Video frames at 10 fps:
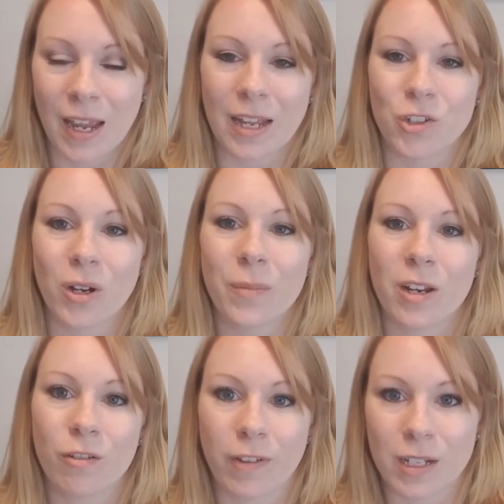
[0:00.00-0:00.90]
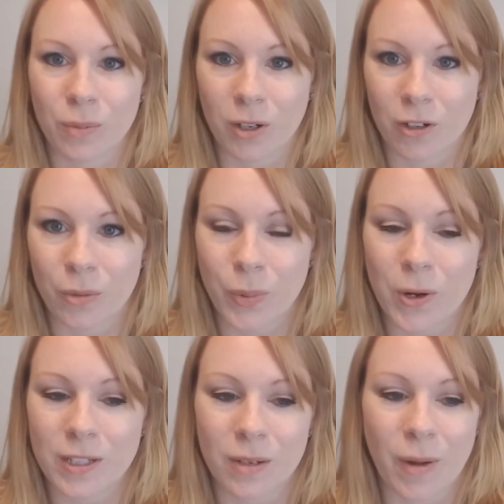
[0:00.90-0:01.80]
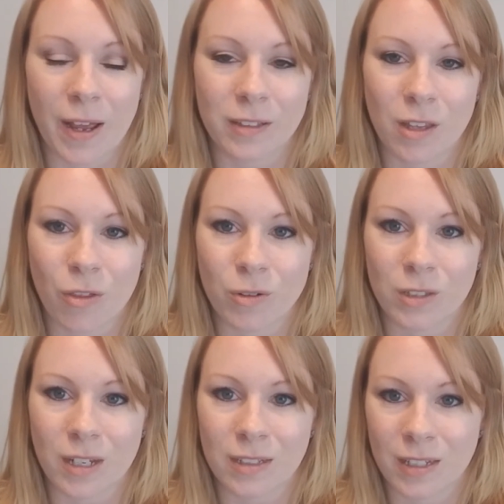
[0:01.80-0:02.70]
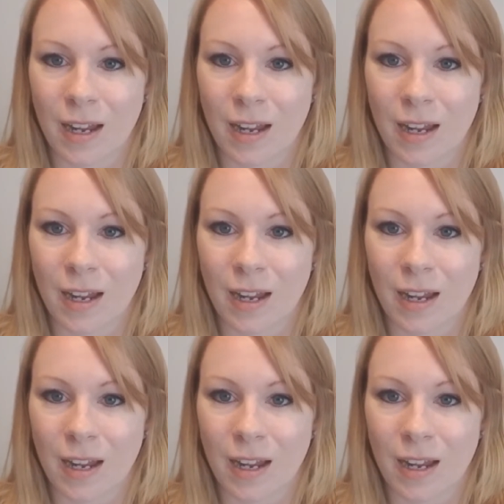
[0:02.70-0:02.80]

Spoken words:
and join my new Facebook group, Points and Miles Enthusiasts.